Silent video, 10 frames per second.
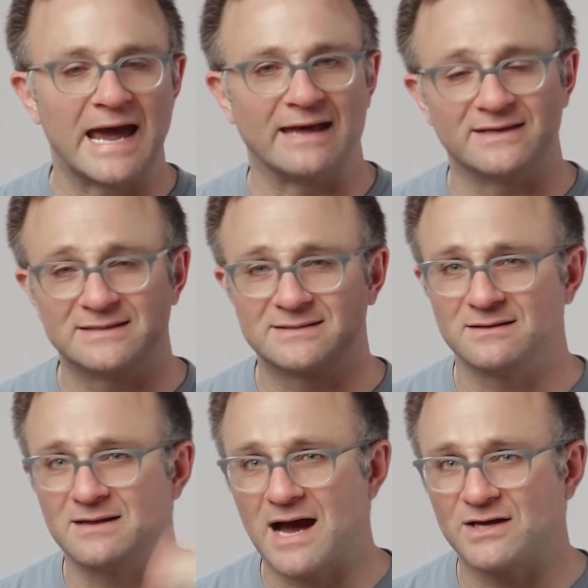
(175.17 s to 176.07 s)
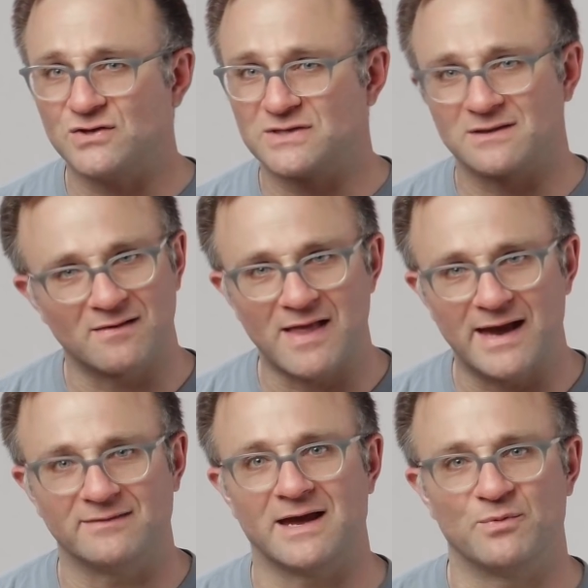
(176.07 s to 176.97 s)
at least not using the
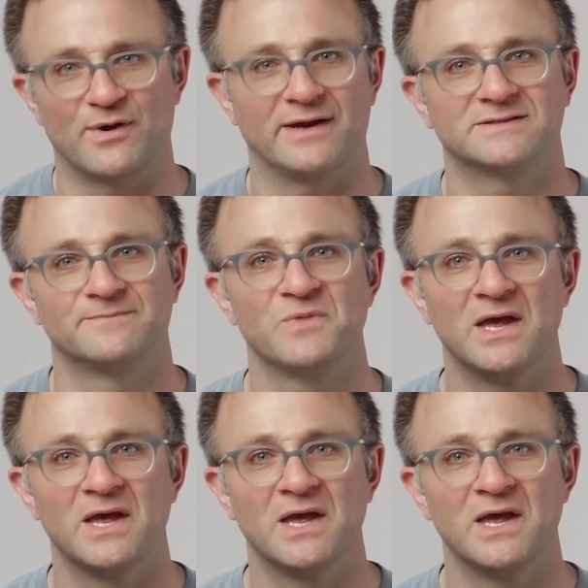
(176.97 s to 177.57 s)
client libraries.